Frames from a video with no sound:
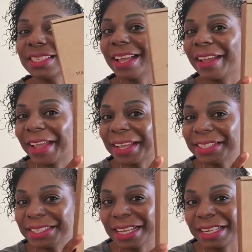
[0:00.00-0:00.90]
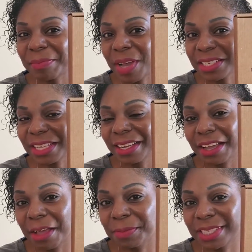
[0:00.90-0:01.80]
the handy dandy box that it
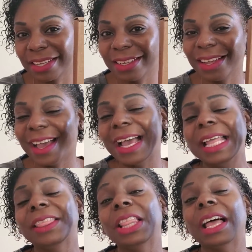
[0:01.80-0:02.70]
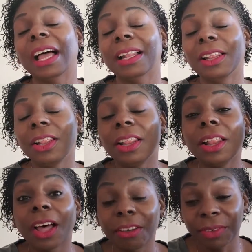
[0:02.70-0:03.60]
comes in. I
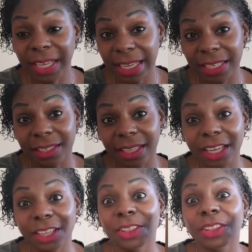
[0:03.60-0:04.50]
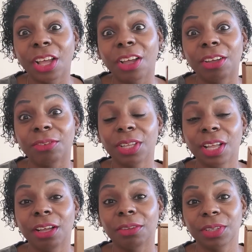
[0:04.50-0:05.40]
love it. Like love,
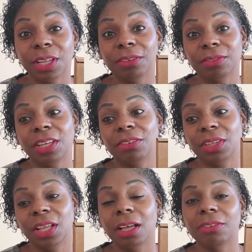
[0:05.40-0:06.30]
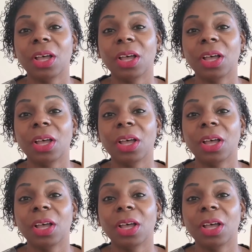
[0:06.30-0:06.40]
love, love, love, love.